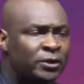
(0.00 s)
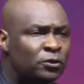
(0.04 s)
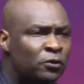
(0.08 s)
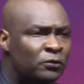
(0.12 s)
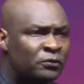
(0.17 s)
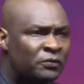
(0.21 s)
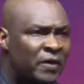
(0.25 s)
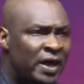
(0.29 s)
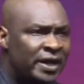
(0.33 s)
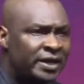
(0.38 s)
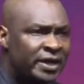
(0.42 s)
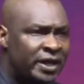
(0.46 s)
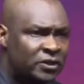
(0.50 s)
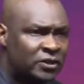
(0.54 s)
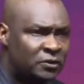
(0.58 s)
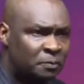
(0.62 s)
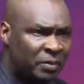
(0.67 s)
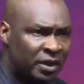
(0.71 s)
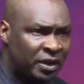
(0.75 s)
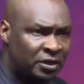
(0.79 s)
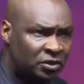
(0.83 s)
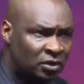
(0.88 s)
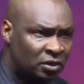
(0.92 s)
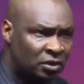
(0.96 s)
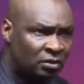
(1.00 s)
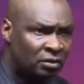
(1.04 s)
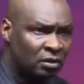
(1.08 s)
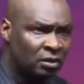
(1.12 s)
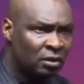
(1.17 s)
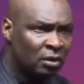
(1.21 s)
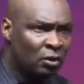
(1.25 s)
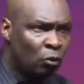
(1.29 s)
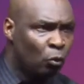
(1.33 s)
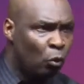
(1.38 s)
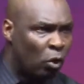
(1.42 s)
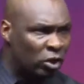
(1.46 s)
it to find expression.
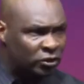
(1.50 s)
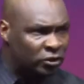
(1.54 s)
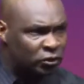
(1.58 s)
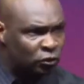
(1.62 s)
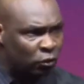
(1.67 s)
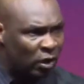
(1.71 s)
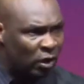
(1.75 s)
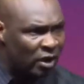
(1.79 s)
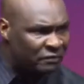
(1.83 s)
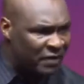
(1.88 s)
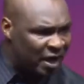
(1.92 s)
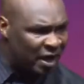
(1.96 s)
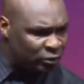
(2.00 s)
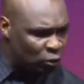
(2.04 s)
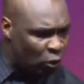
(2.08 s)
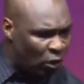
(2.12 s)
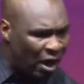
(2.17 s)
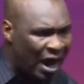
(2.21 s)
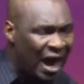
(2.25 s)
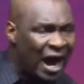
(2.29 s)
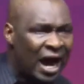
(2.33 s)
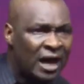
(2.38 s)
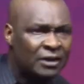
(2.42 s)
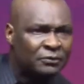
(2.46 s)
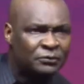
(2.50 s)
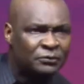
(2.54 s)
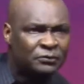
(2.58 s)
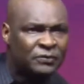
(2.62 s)
Whatsoever your hand